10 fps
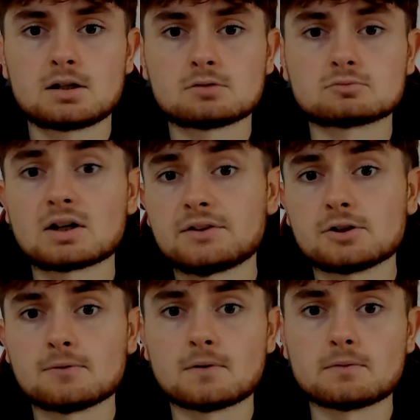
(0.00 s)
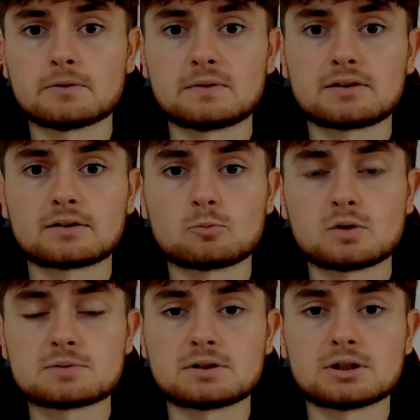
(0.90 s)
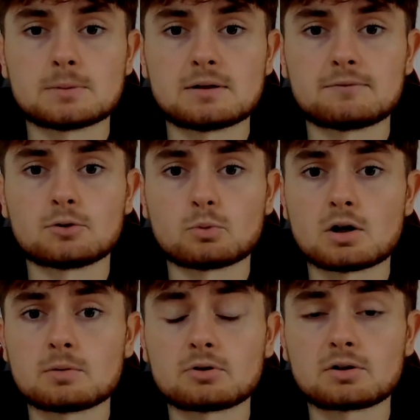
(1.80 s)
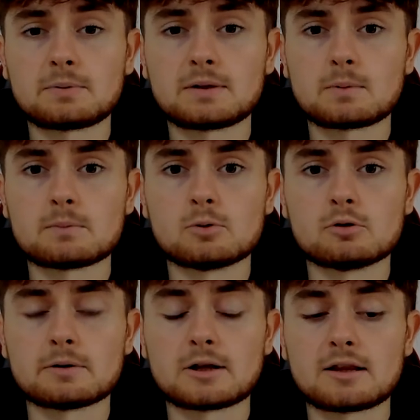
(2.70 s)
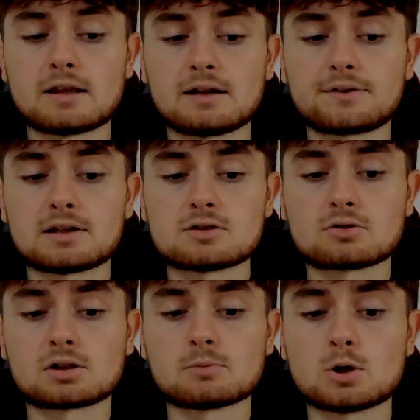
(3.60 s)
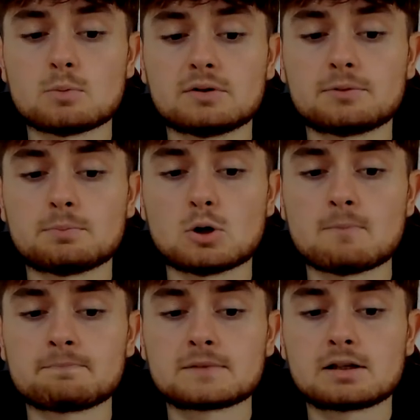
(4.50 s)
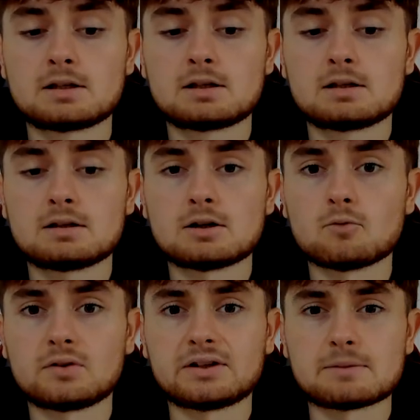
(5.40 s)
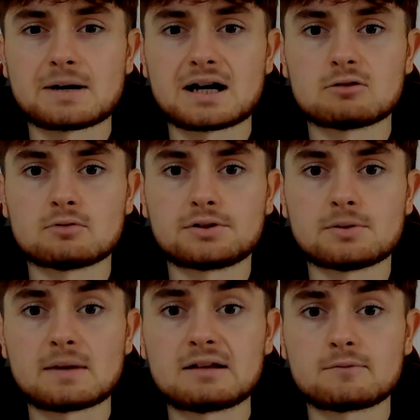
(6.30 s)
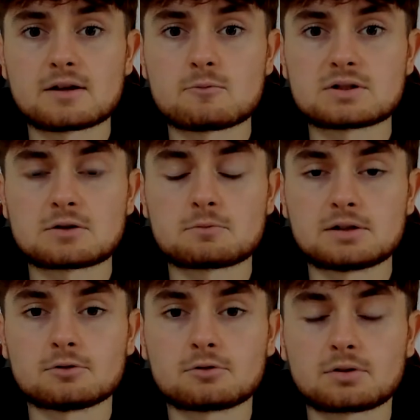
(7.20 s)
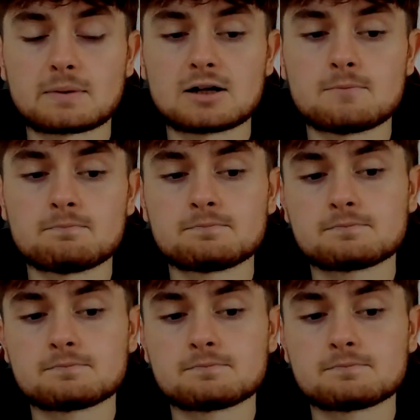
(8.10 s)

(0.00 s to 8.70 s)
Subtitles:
writing off other things in which Beterbiev does well. I'm going to speak a bit more about that in just a moment. But obviously, the power is the main thing in which everybody talks about.